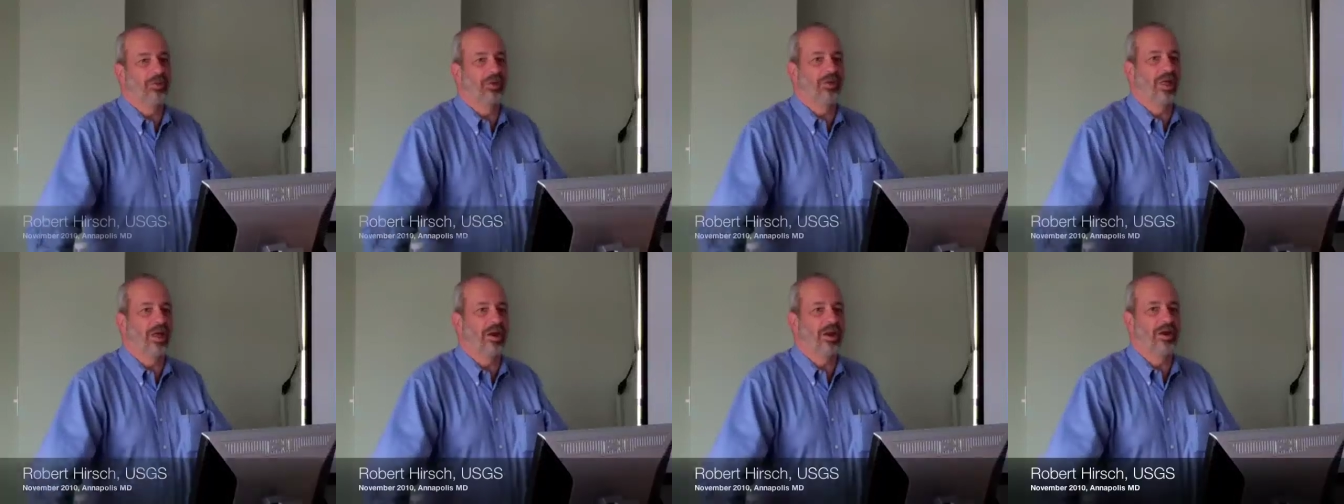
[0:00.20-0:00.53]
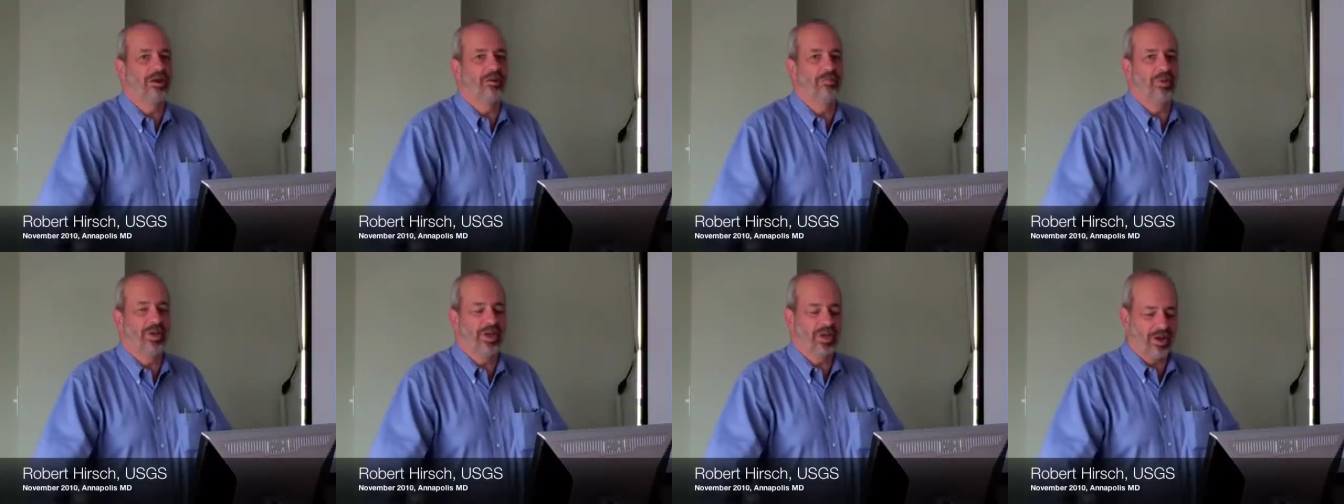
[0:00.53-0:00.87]

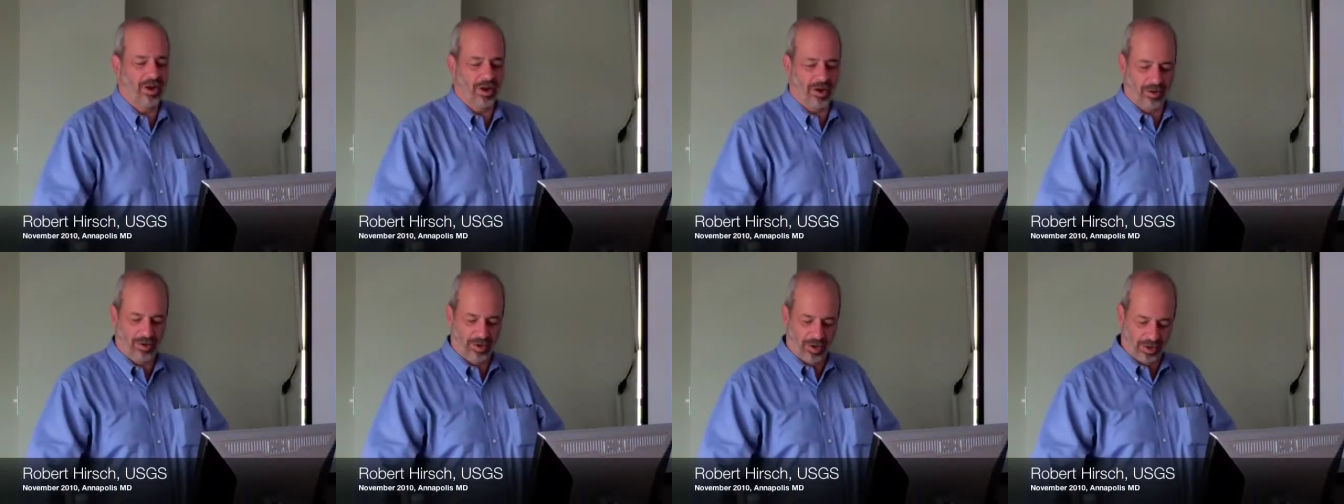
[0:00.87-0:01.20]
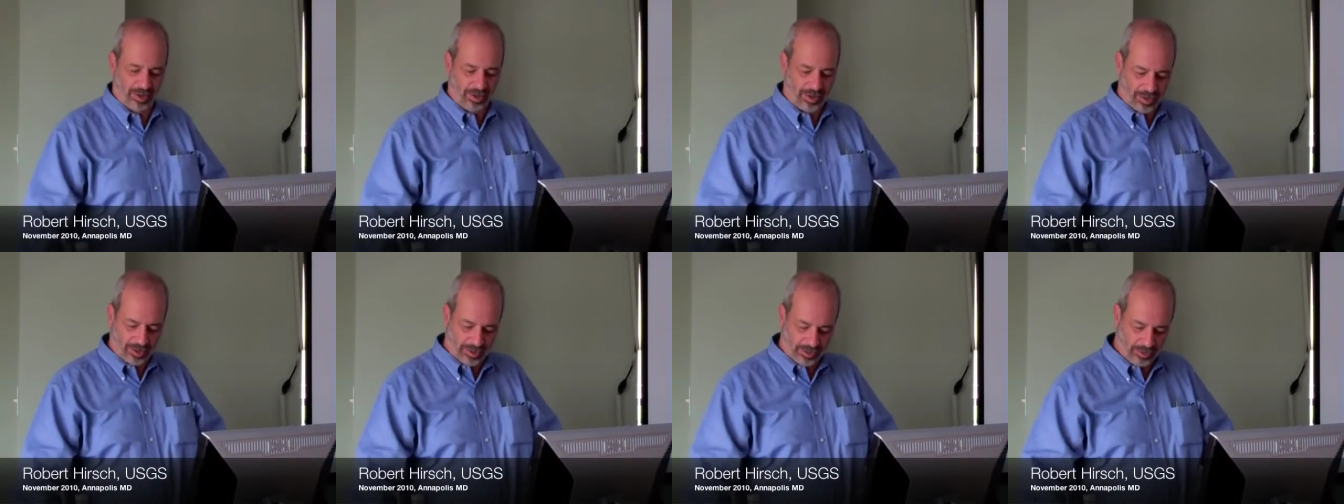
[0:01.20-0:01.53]
delighted to be here
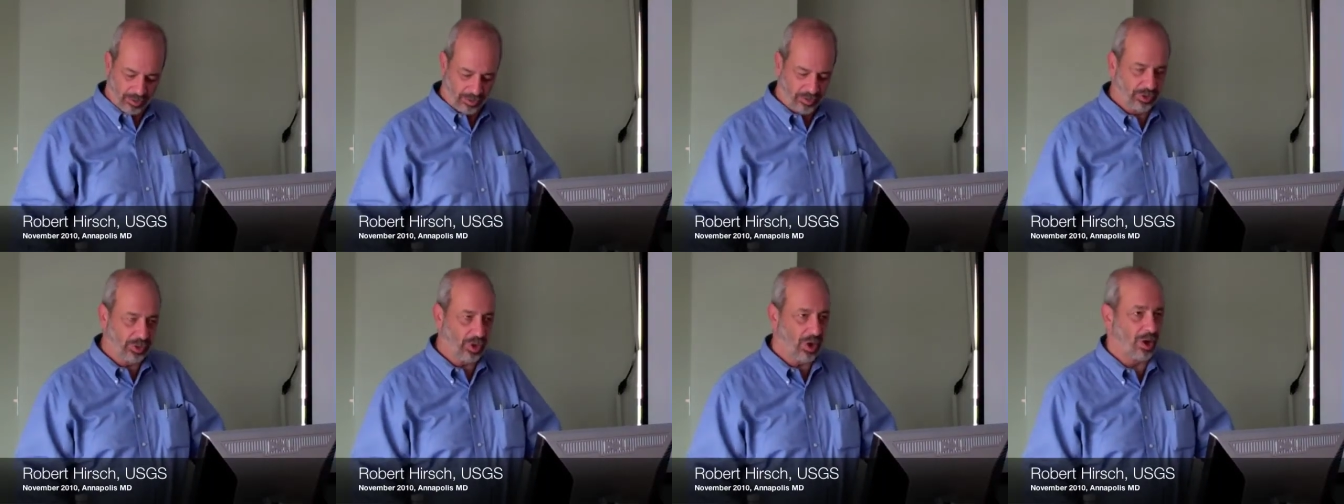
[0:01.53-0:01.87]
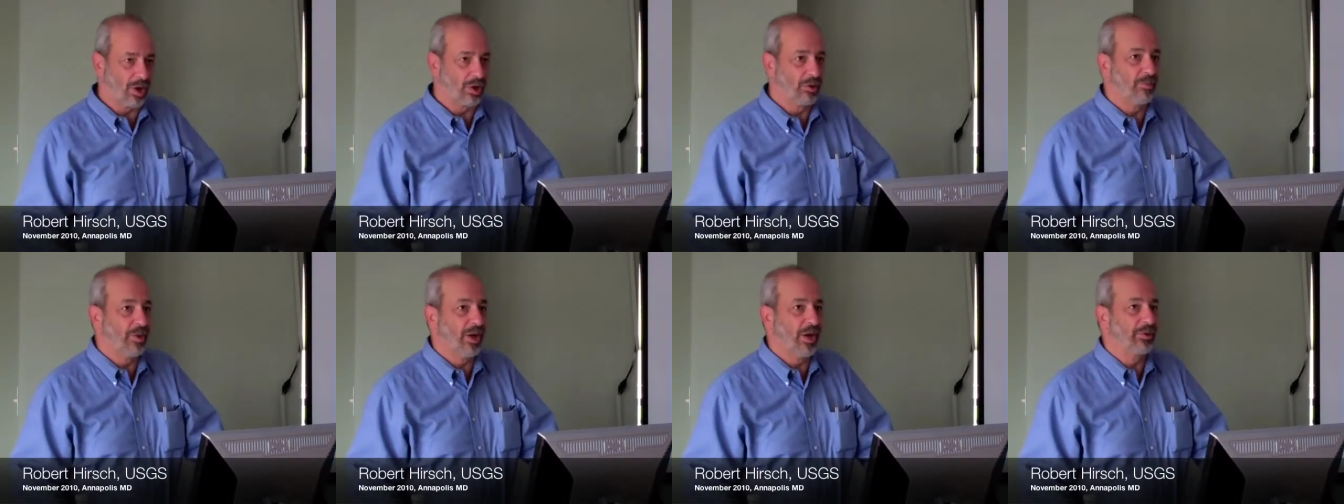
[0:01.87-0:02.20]
and to
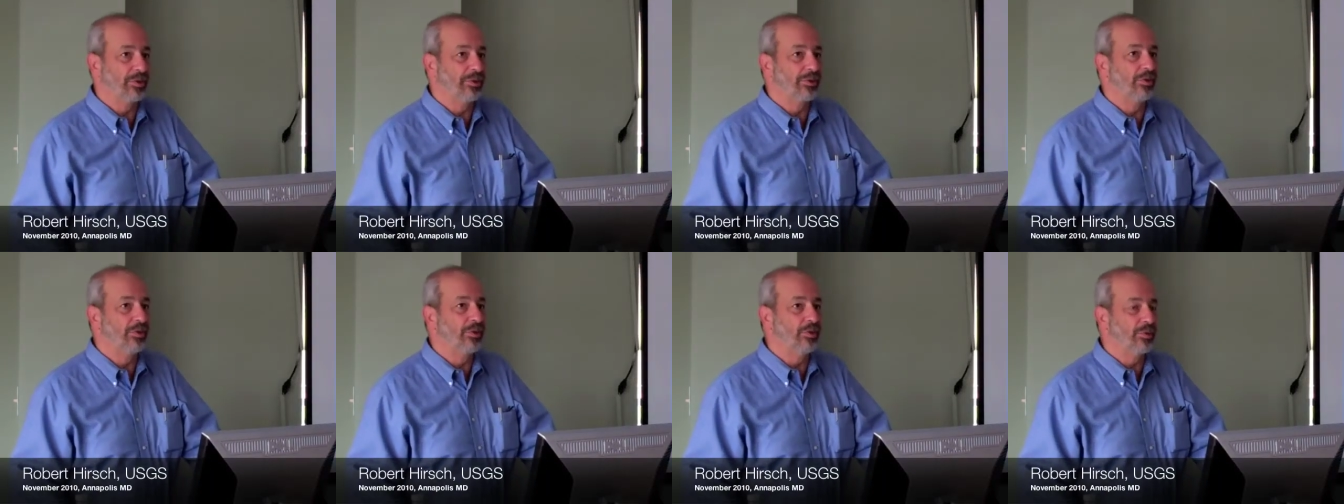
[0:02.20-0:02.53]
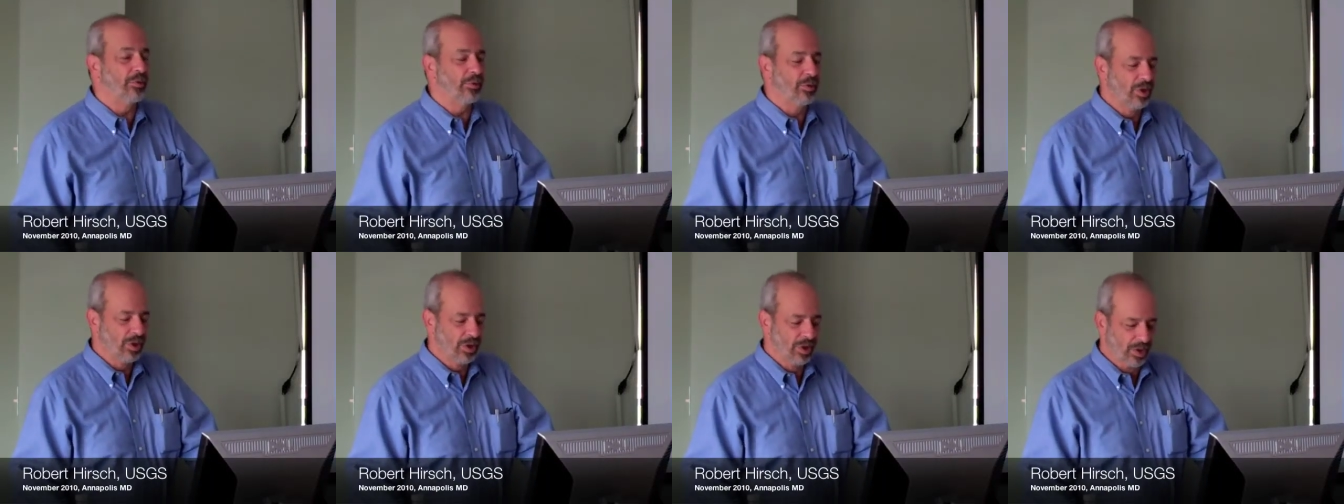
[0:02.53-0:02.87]
talk about the
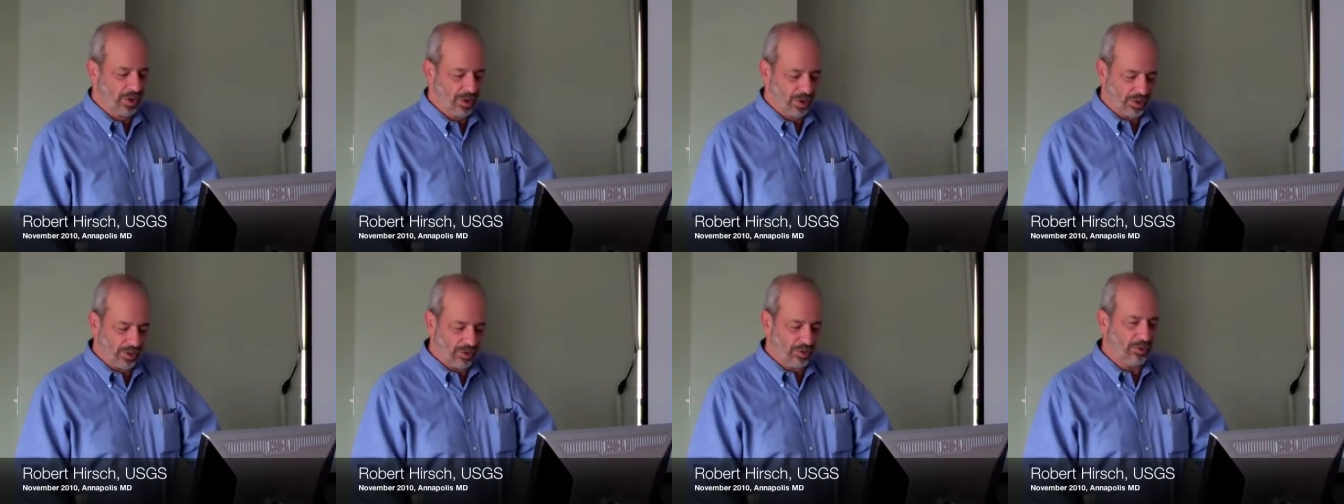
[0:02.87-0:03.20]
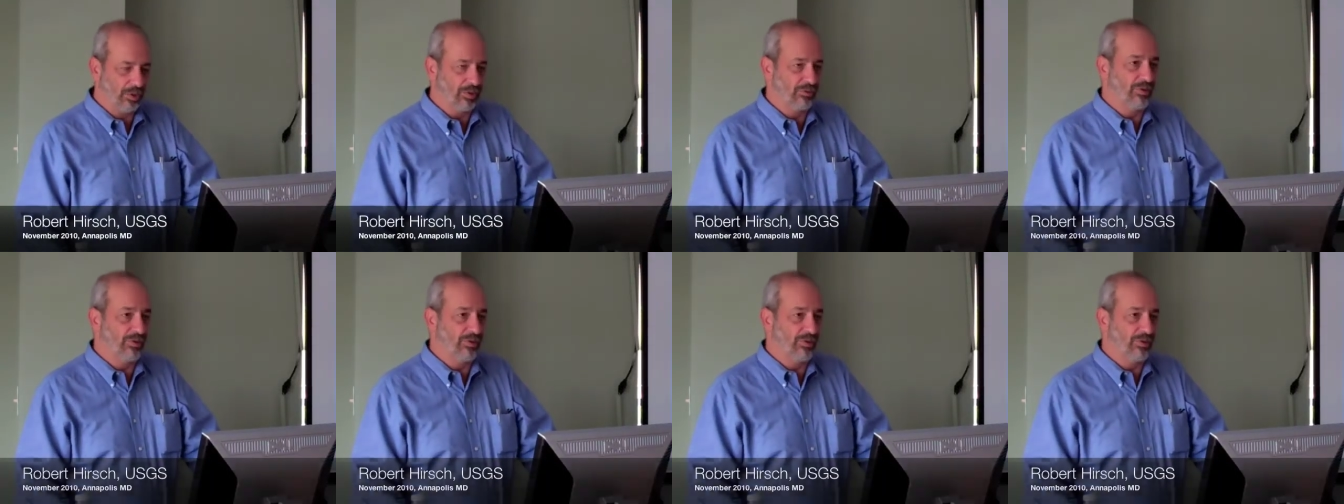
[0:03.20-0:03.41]
new new